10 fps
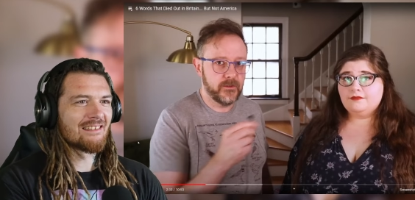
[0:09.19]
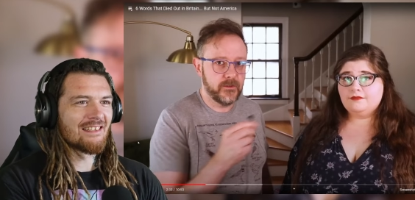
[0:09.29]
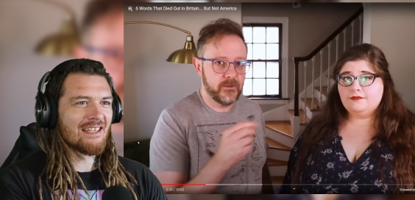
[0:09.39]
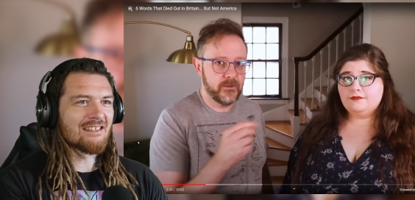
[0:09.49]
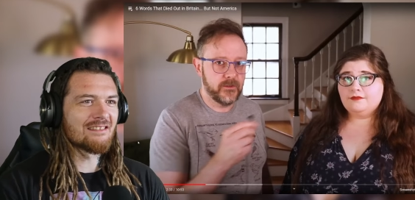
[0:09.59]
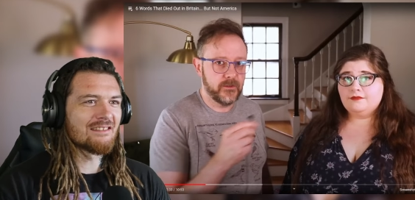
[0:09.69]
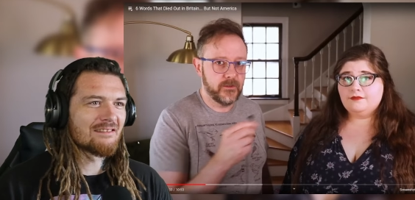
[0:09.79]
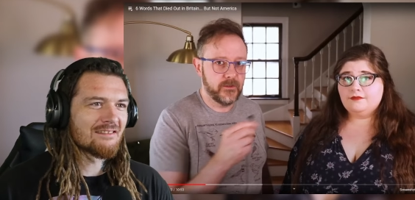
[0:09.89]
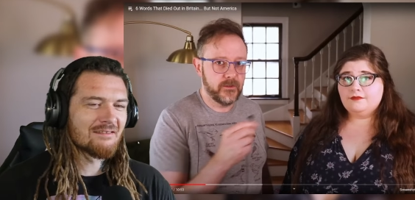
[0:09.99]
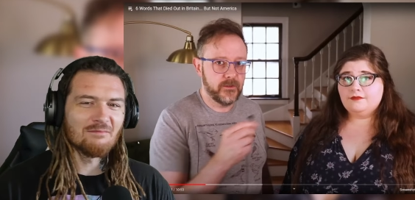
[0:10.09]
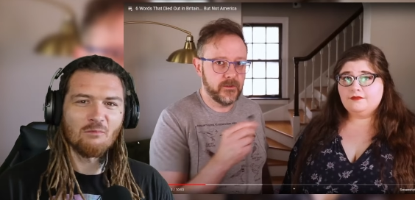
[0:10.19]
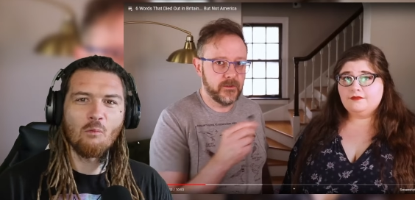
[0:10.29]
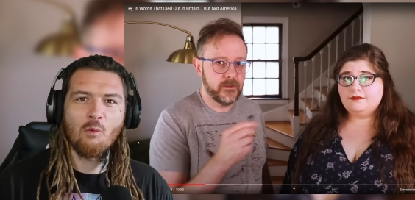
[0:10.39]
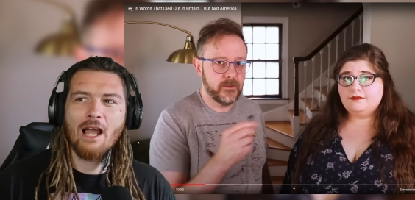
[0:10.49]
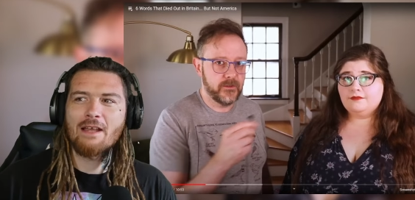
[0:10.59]
Speaker 1: his
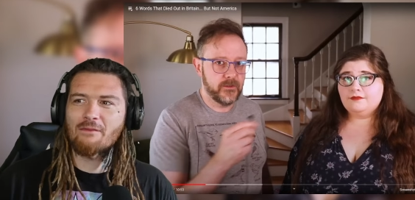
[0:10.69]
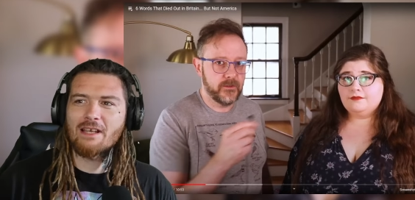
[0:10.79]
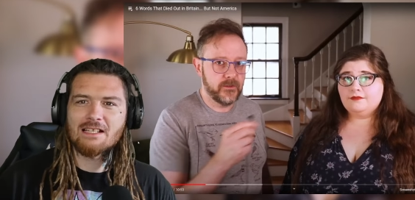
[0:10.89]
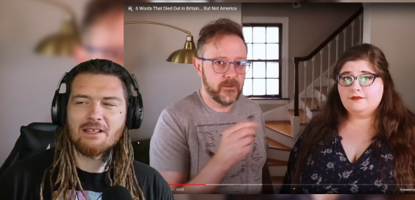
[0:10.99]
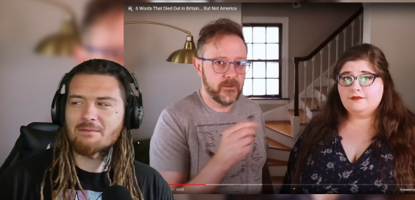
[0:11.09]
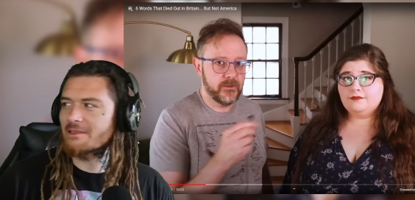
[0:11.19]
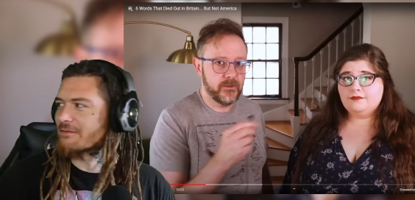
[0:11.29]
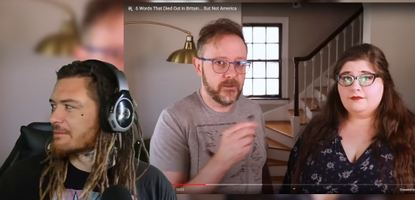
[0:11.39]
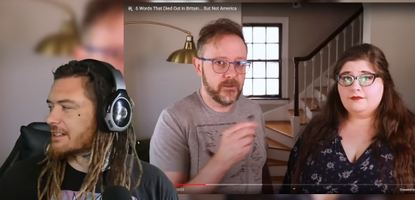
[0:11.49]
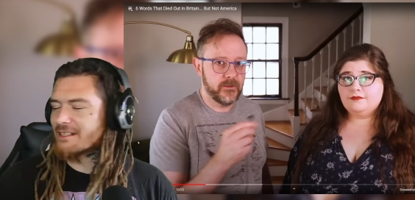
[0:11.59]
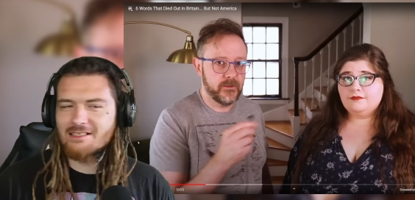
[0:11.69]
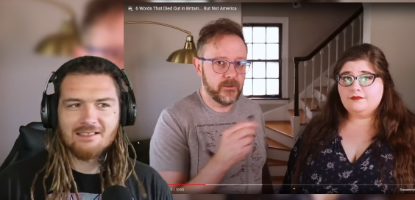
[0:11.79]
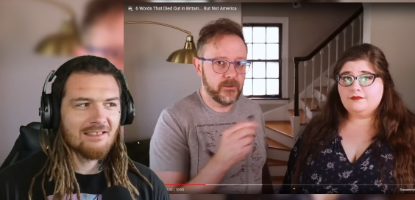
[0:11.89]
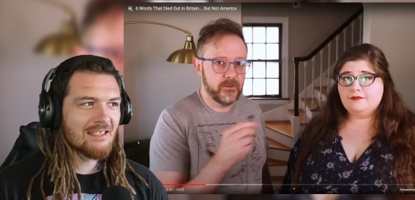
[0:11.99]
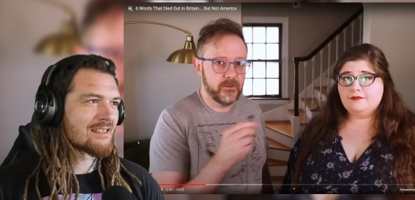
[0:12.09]
wife has family from there.
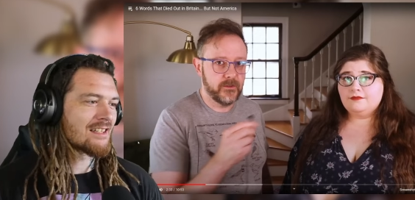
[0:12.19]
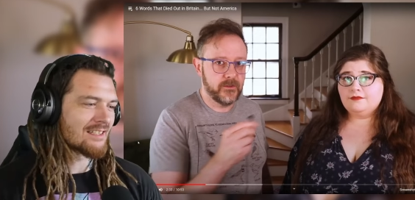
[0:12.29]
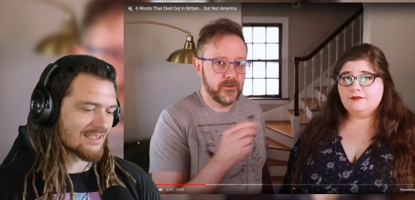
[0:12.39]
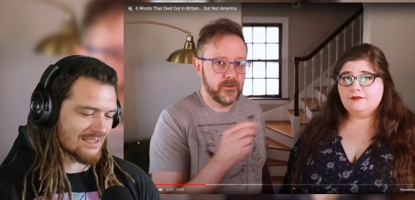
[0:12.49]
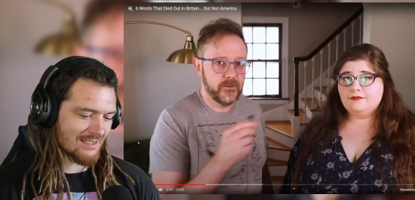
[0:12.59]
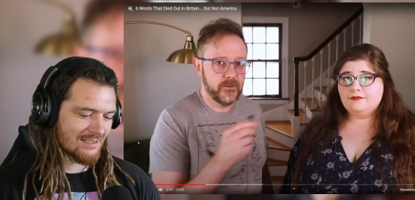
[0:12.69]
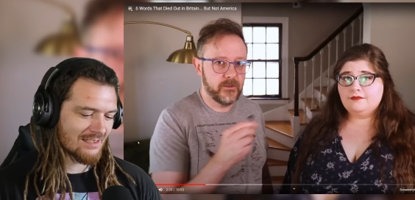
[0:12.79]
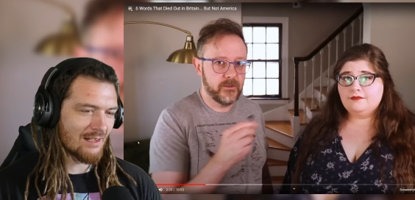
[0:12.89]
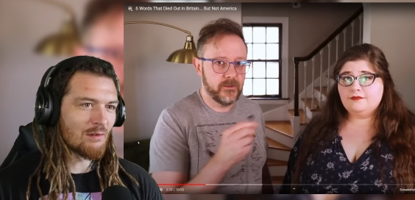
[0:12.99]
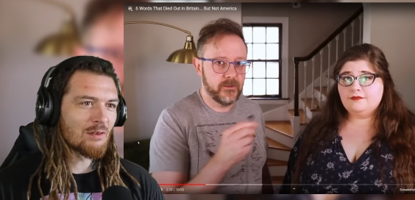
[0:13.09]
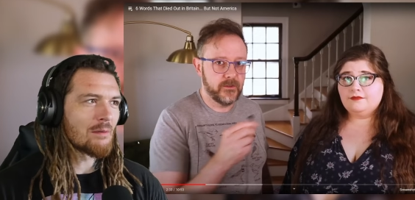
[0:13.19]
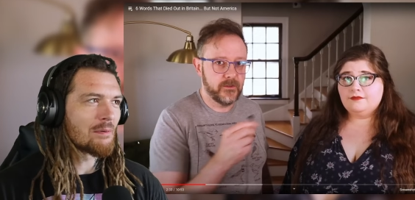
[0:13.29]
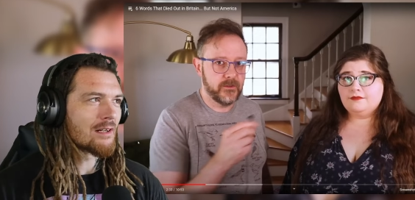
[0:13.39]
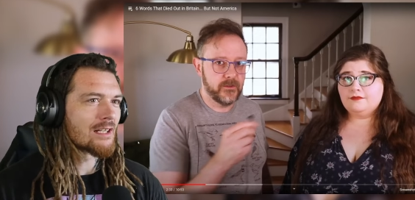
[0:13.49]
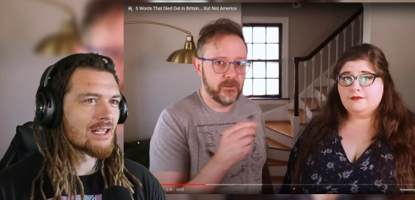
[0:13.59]
That's that's nuts. I wonder what
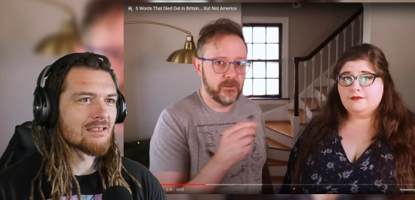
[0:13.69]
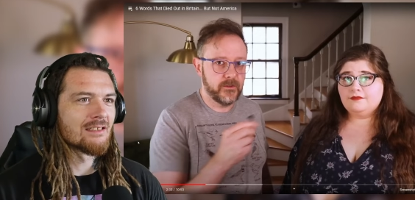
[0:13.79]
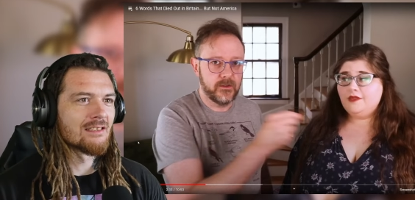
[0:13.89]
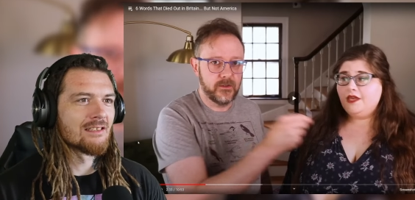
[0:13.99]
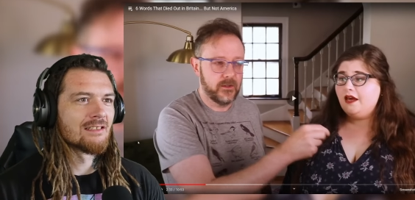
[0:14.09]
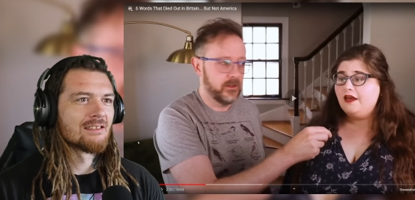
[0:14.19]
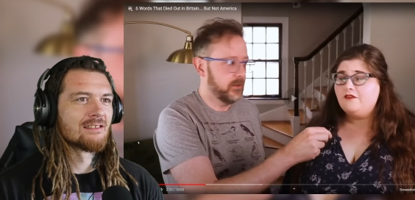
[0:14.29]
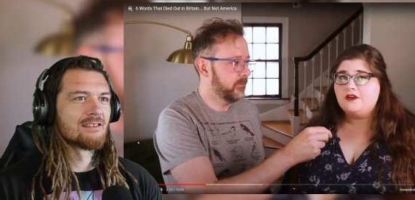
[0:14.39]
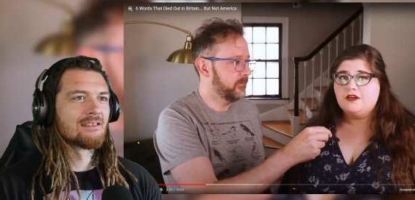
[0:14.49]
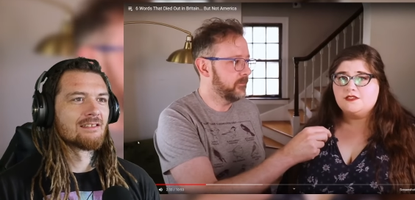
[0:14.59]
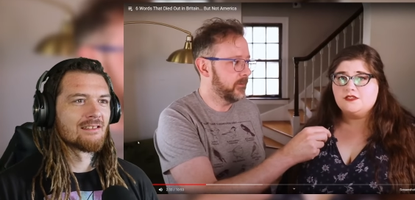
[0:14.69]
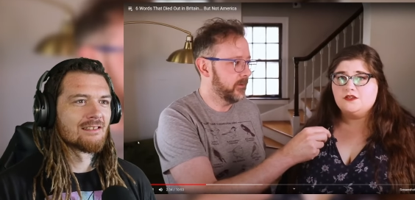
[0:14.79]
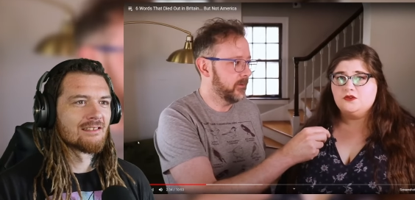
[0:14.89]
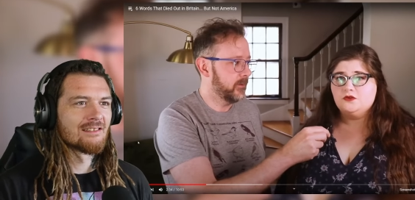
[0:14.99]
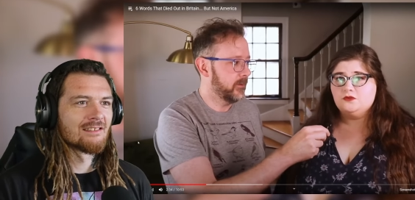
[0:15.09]
part actually.
Speaker 2: Yeah, I have a
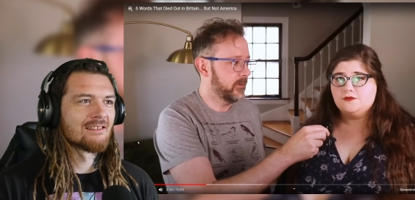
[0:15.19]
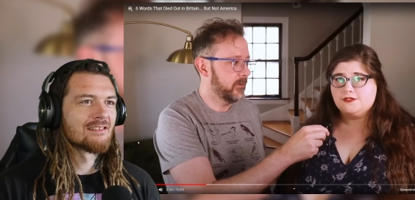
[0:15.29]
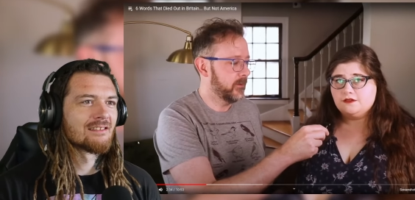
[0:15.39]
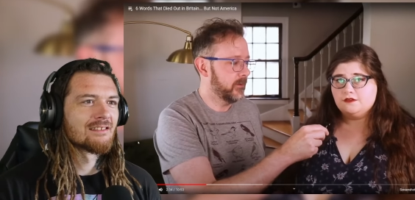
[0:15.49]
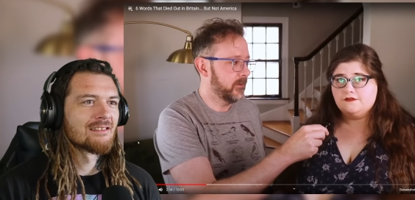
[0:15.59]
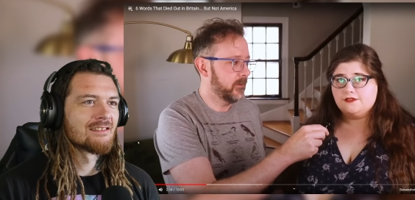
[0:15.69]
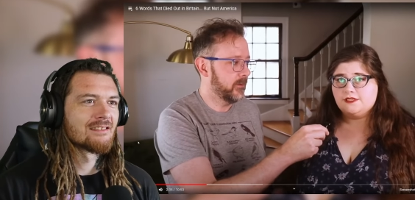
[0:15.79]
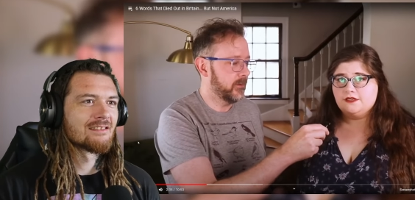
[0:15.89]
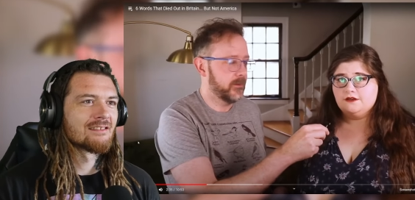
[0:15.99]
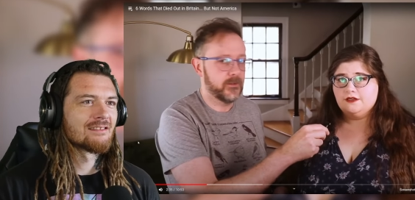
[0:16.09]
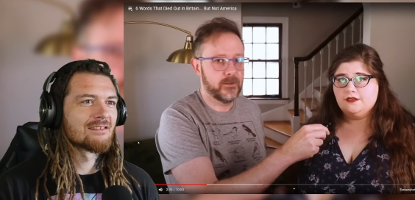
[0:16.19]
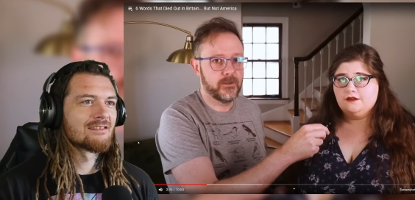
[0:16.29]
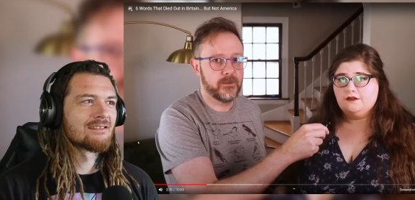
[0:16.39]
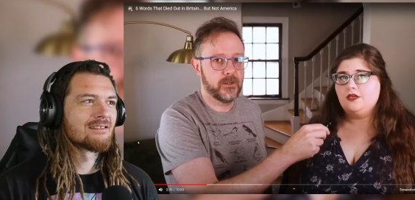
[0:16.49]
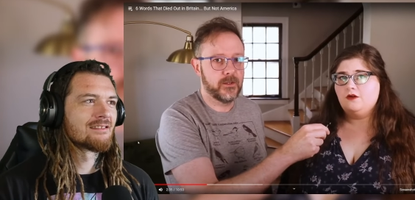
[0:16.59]
cousin who still lives
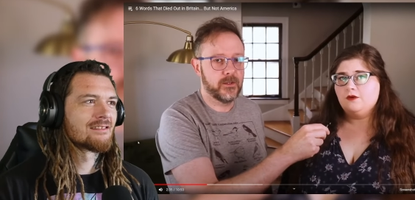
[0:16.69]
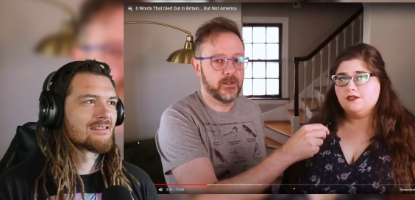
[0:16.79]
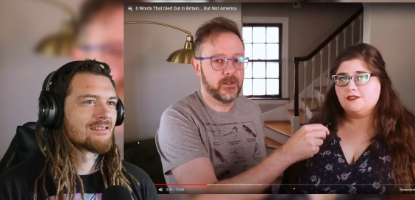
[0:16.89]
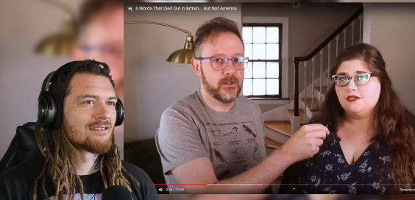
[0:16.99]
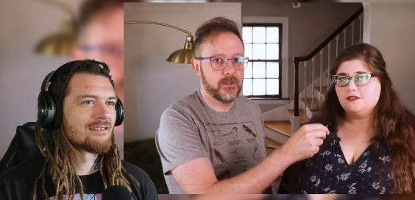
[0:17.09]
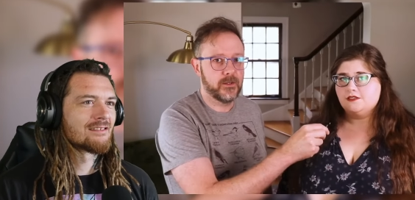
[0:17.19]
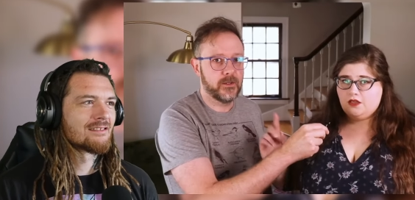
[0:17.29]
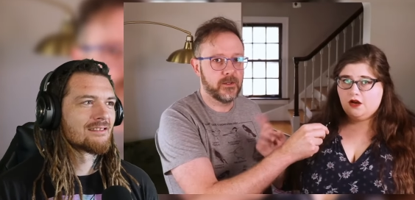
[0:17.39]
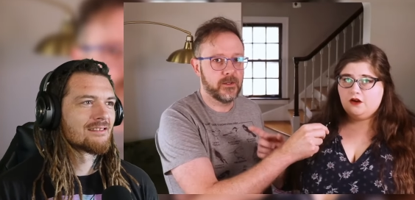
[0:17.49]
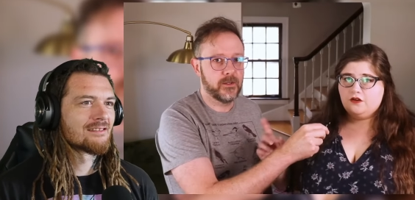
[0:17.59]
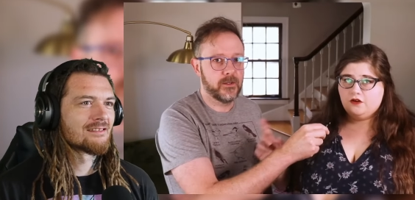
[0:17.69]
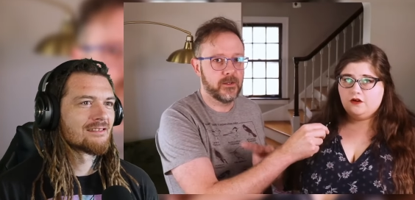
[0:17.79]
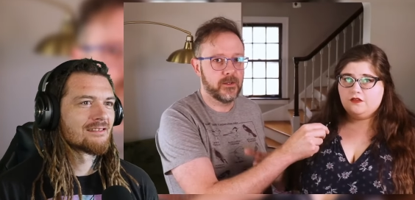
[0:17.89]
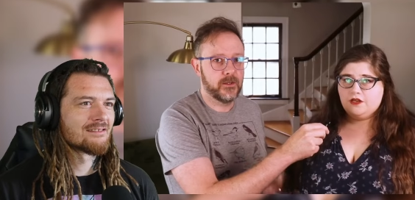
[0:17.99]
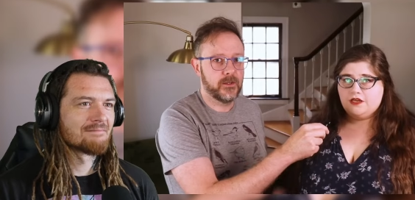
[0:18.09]
there, and he always says,
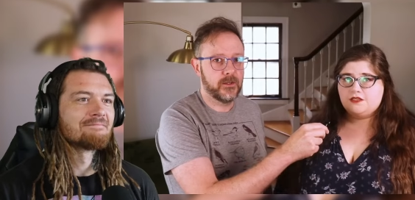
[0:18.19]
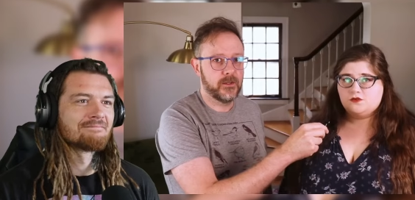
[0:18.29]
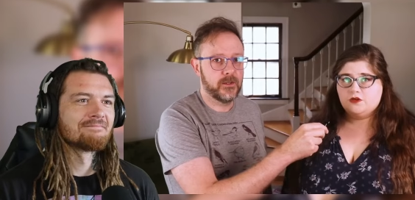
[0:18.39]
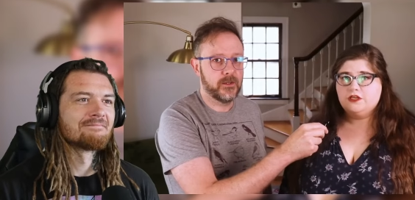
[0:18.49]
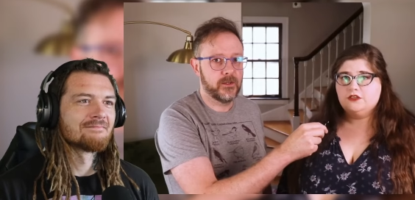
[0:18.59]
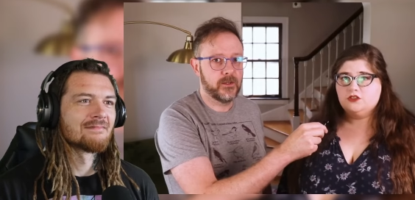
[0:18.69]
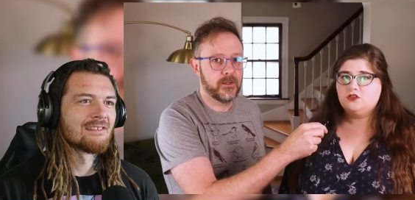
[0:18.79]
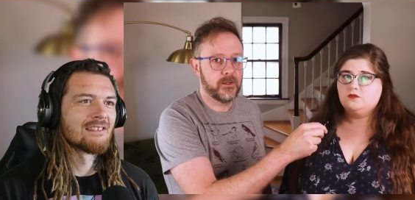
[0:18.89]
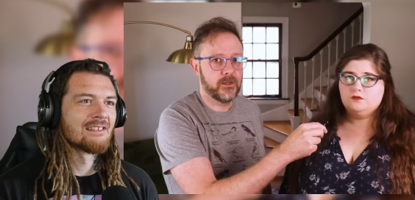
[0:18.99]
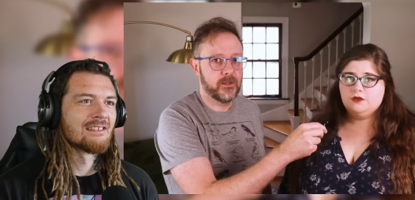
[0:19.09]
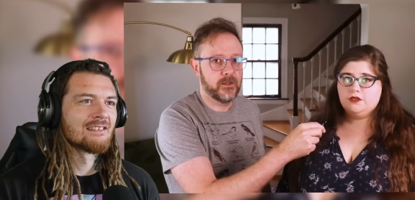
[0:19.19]
yonder on the next ridge.